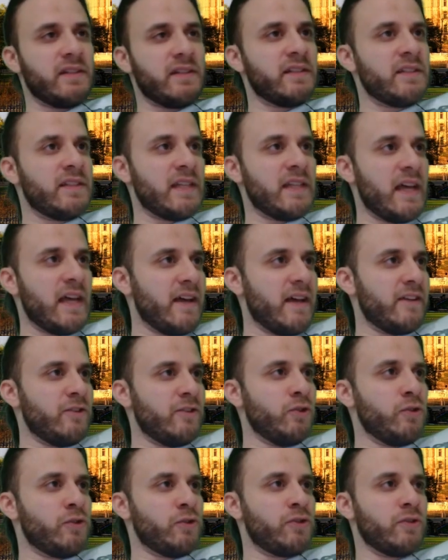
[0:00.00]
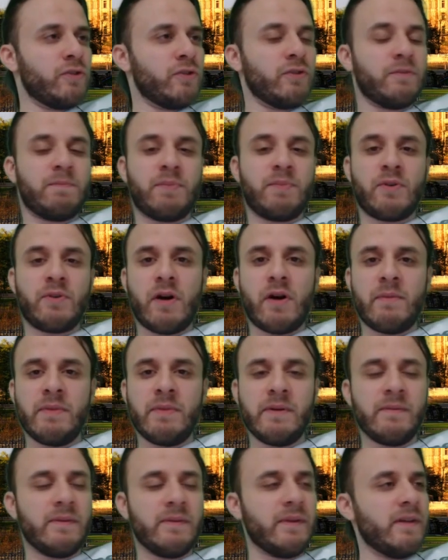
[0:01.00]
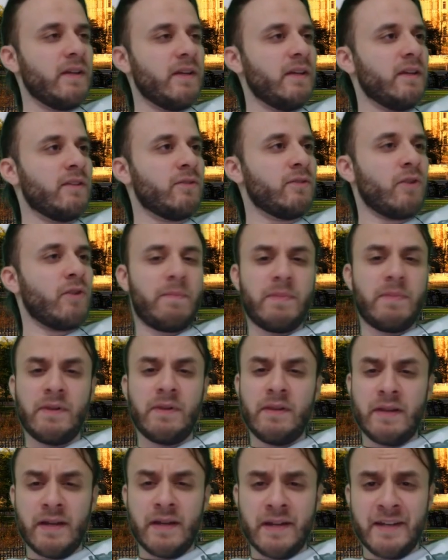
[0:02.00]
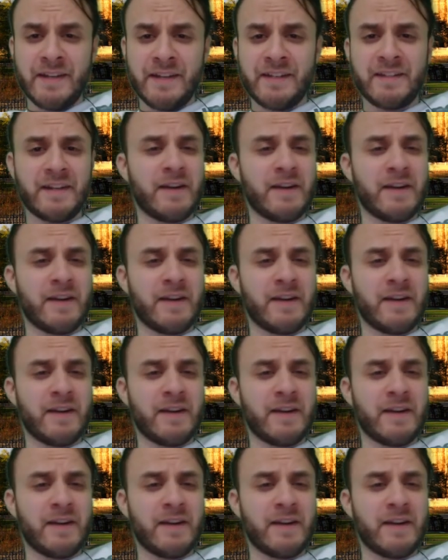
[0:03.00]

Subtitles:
then you should probably drop a like.